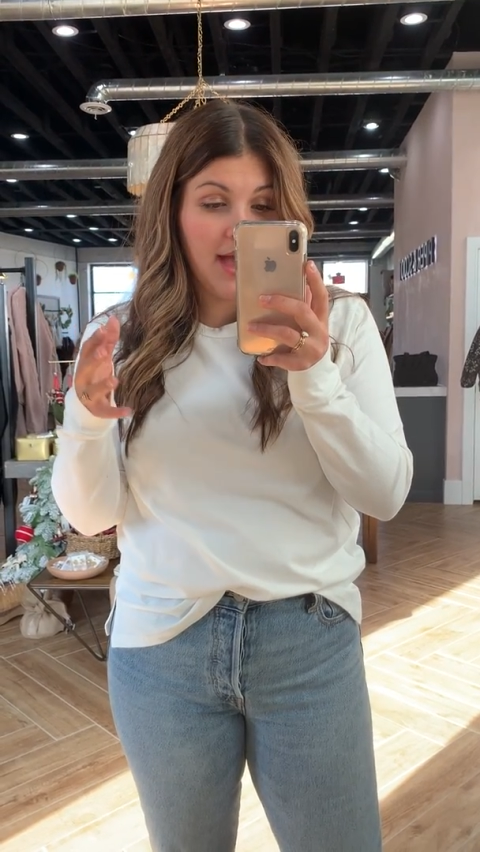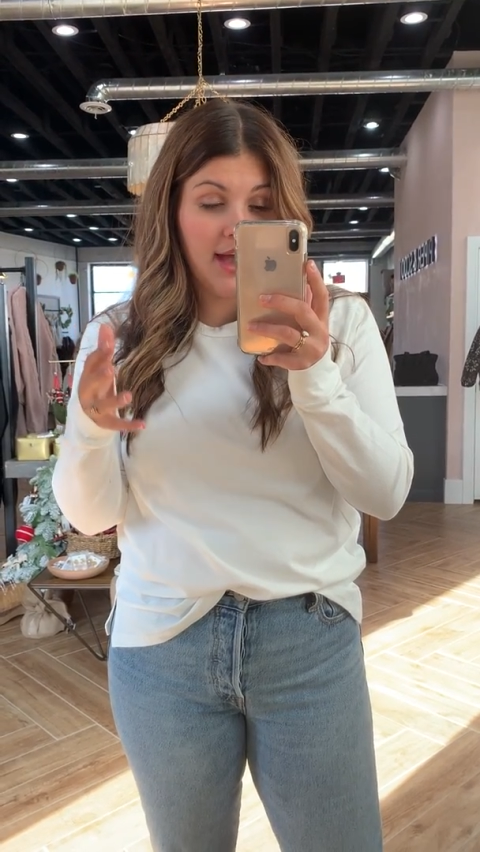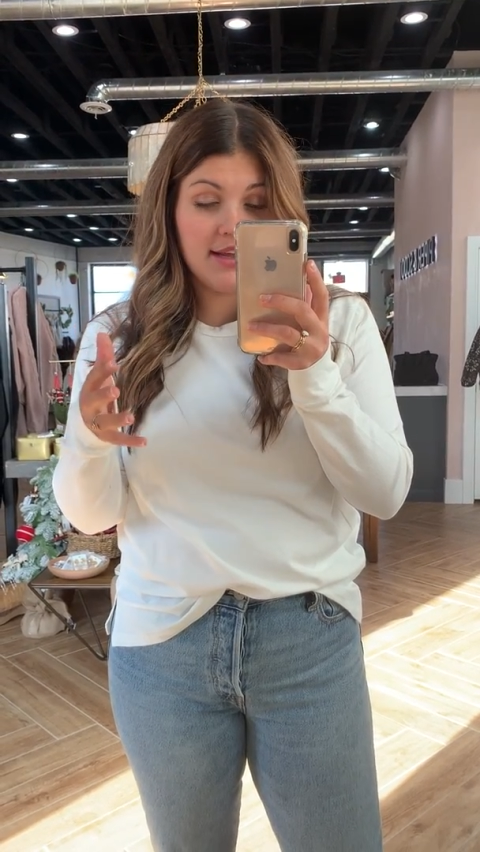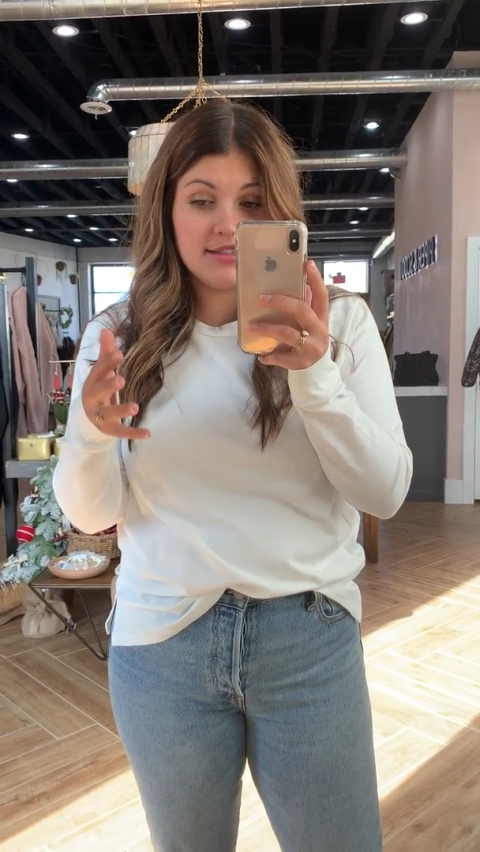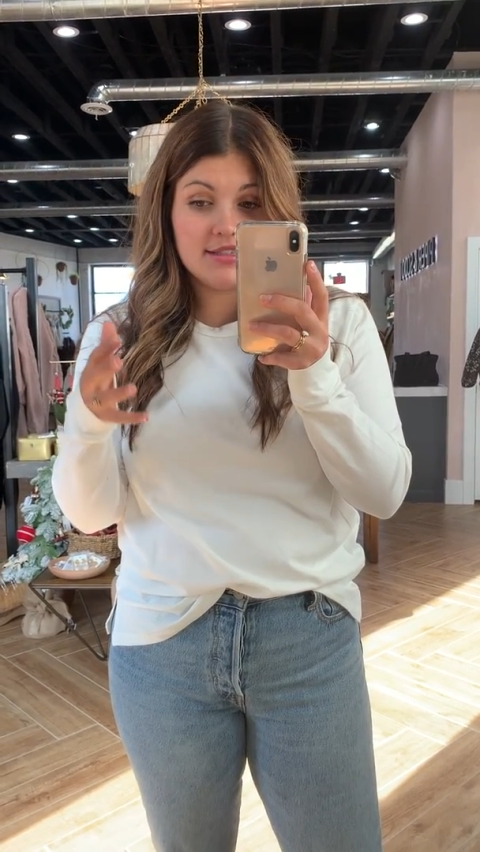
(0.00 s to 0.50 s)

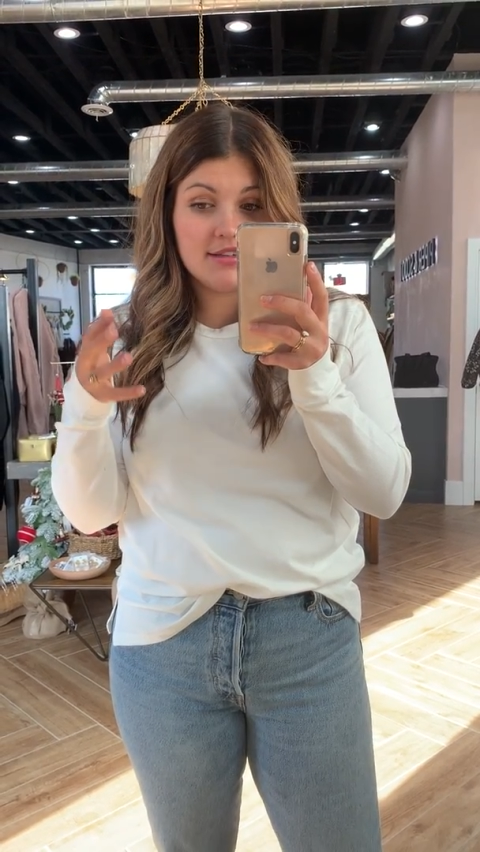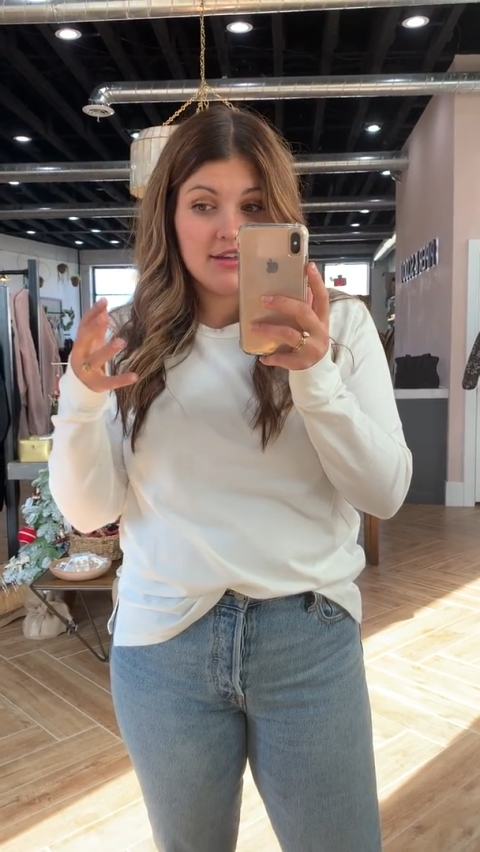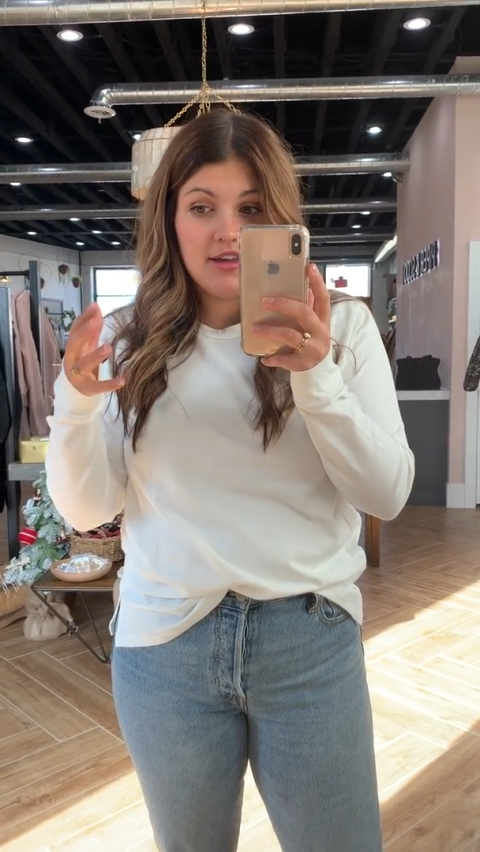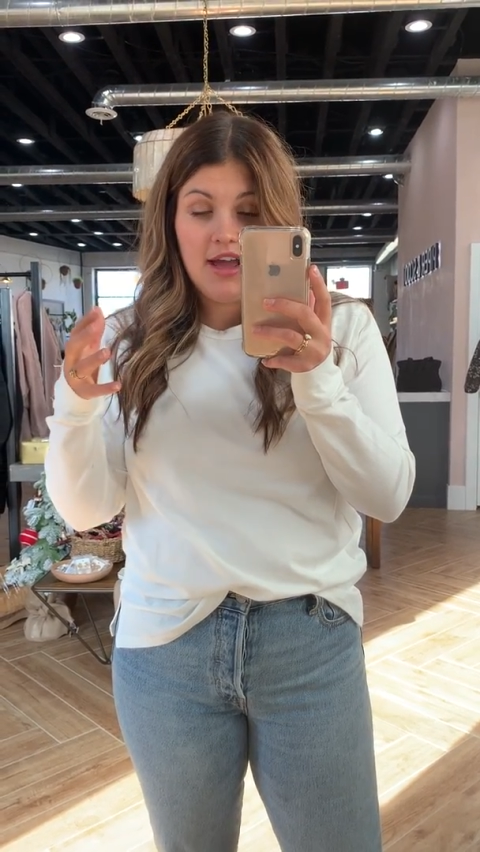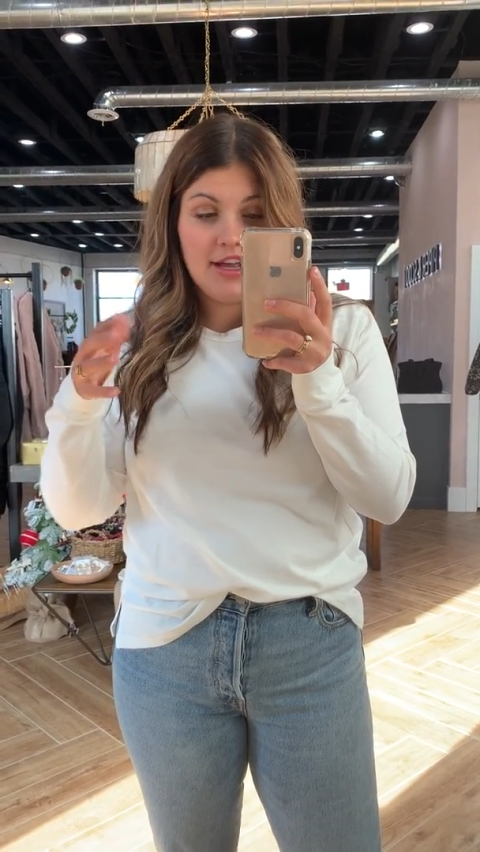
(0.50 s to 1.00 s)
and
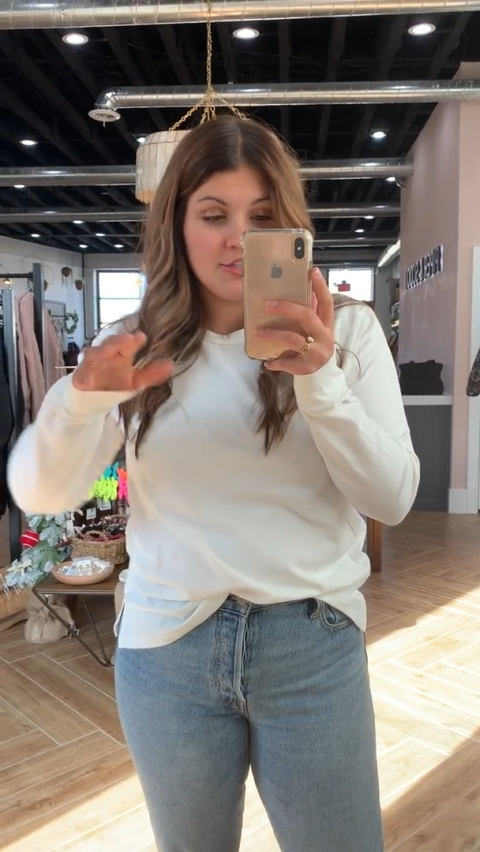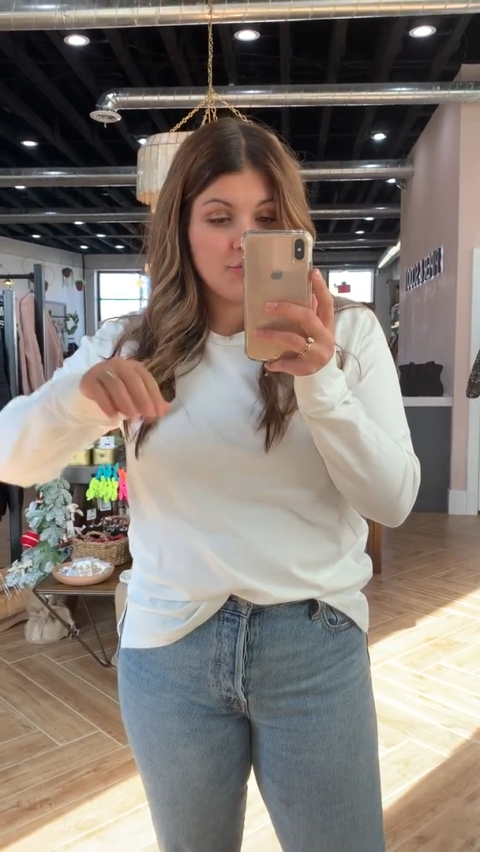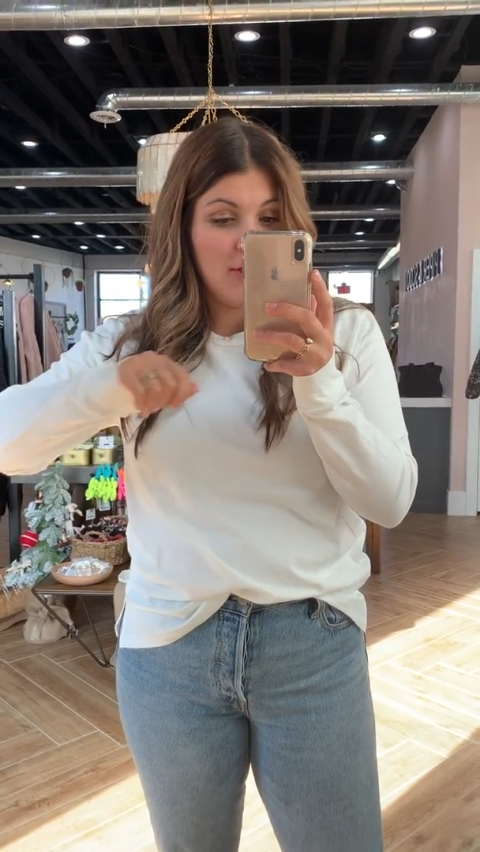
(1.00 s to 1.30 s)
I just